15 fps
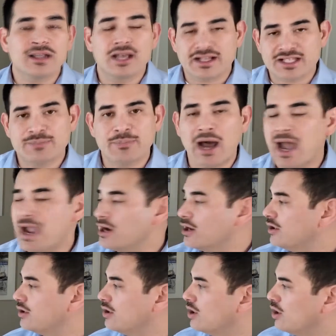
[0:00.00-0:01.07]

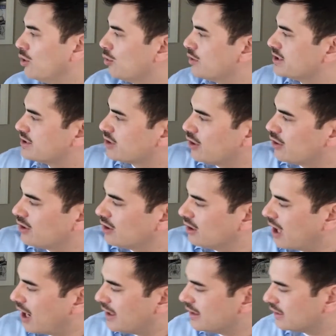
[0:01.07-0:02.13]
expired, we started
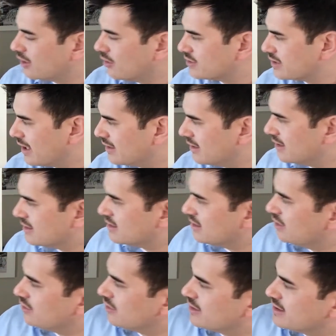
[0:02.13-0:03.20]
aligning those ideas, and
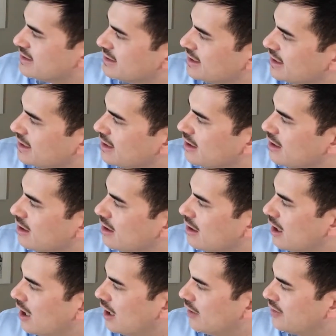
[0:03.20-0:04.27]
you can see
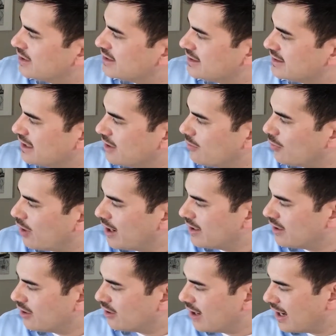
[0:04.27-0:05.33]
this theme right
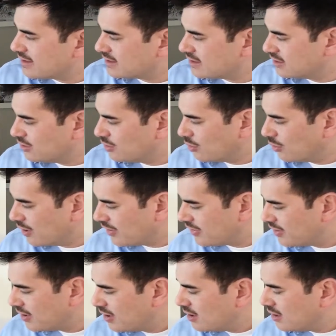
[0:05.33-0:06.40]
here has to do
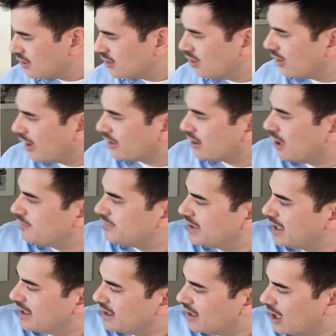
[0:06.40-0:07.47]
with, like
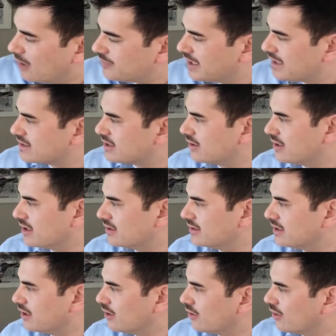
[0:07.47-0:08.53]
updates on the
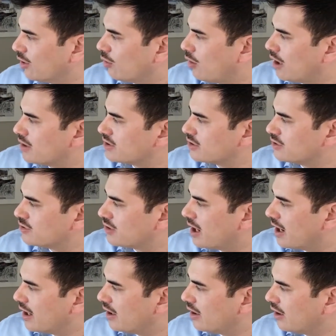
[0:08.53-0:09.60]
interior, washer,
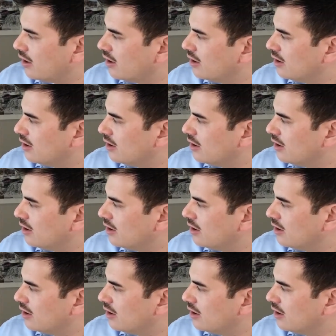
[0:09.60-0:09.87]
dryer,